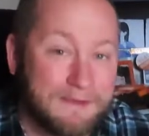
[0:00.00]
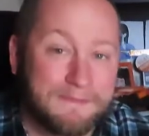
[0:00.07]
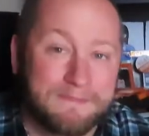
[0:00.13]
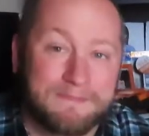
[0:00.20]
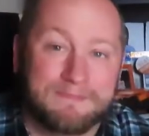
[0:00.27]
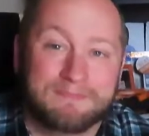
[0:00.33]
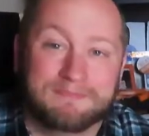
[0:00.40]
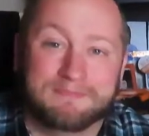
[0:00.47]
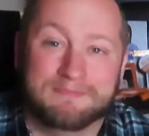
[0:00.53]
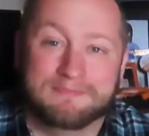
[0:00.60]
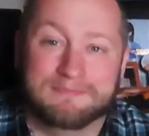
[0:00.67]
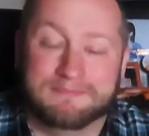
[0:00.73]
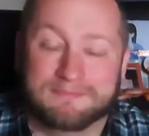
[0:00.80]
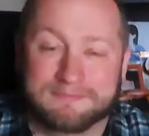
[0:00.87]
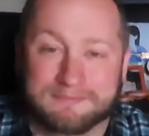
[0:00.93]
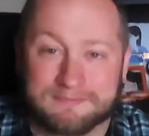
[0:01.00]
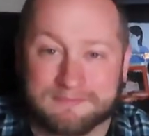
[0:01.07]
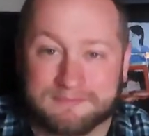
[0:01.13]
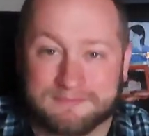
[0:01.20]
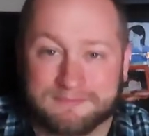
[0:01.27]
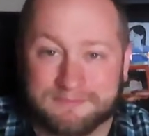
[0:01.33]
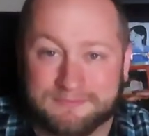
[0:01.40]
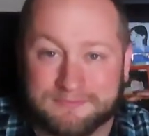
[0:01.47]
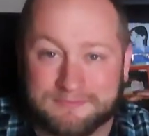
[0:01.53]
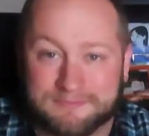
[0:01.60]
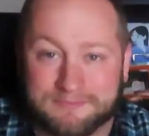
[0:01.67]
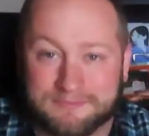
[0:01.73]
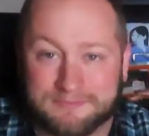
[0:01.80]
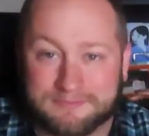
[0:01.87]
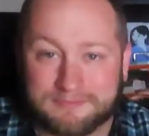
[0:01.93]

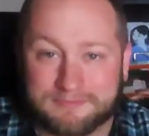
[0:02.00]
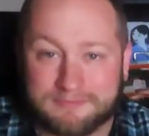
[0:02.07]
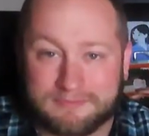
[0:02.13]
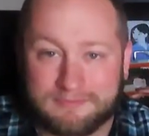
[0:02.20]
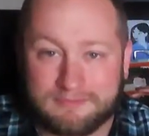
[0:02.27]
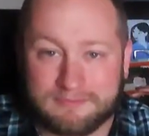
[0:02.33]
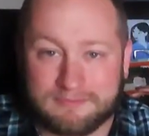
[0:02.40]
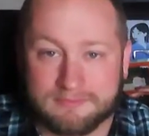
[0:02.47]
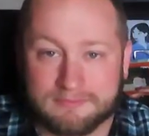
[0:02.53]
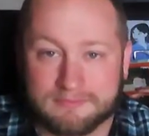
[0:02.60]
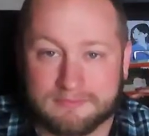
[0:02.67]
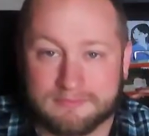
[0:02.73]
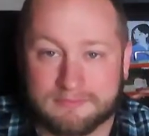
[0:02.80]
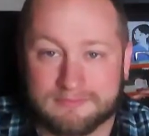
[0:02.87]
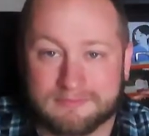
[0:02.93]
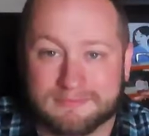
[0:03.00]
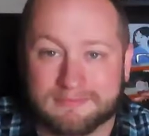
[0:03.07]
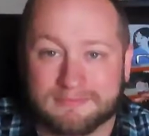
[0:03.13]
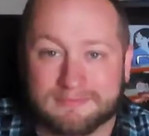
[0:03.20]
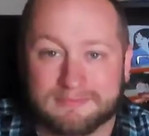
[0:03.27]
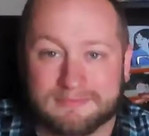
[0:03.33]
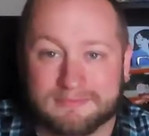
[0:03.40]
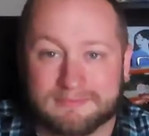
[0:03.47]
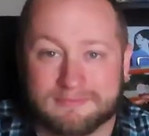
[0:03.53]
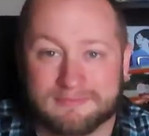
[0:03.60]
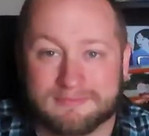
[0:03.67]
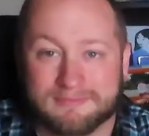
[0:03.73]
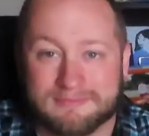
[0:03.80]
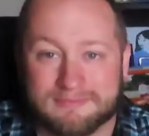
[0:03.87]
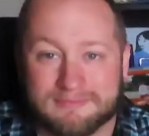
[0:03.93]

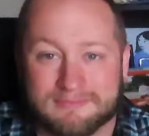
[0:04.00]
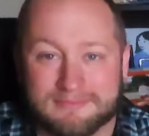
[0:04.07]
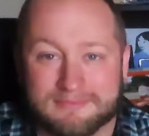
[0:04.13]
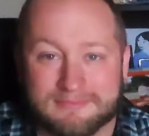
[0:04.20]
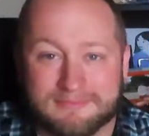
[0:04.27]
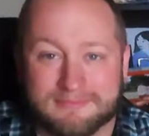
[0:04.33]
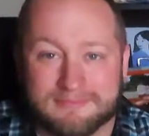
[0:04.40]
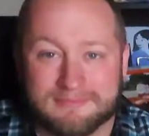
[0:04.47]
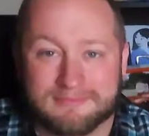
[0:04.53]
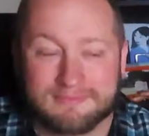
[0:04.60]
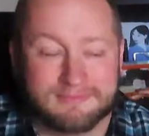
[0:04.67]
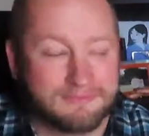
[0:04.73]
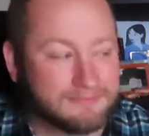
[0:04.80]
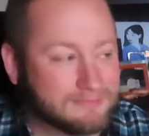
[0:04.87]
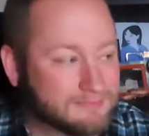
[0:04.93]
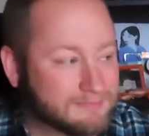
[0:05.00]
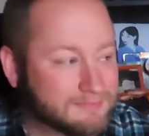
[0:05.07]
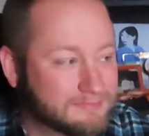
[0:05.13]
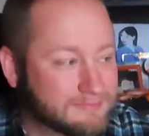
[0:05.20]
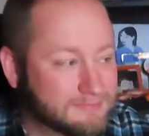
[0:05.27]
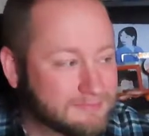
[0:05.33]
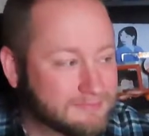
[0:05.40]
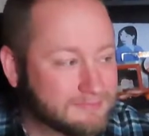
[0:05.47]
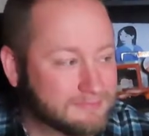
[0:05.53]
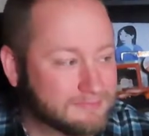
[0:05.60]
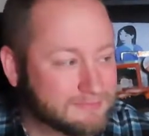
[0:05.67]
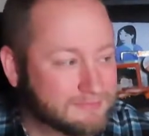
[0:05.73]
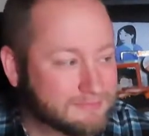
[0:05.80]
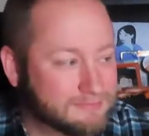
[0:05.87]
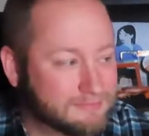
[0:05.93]

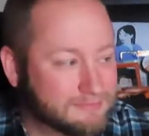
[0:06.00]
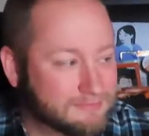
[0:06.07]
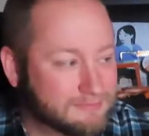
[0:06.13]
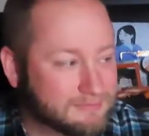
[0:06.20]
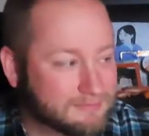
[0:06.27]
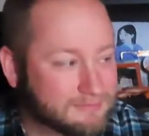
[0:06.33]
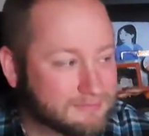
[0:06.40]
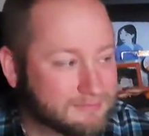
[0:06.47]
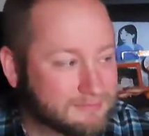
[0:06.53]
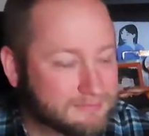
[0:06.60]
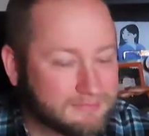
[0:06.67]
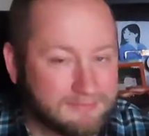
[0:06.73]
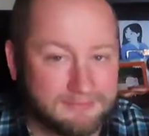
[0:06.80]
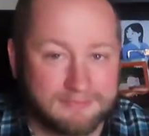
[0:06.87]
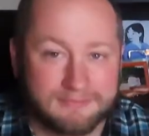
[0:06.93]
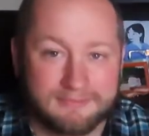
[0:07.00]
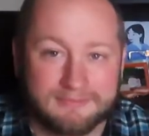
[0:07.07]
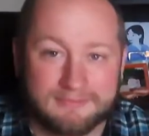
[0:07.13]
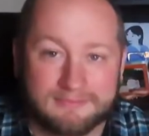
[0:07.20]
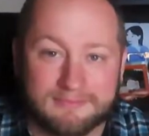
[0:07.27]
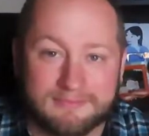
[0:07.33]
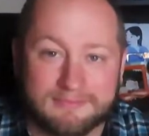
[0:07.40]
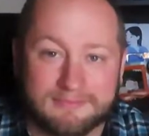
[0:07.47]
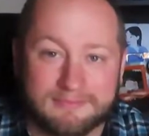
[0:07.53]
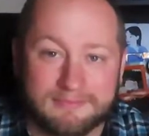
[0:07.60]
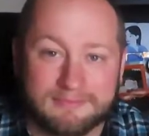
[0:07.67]
This person isn't speaking.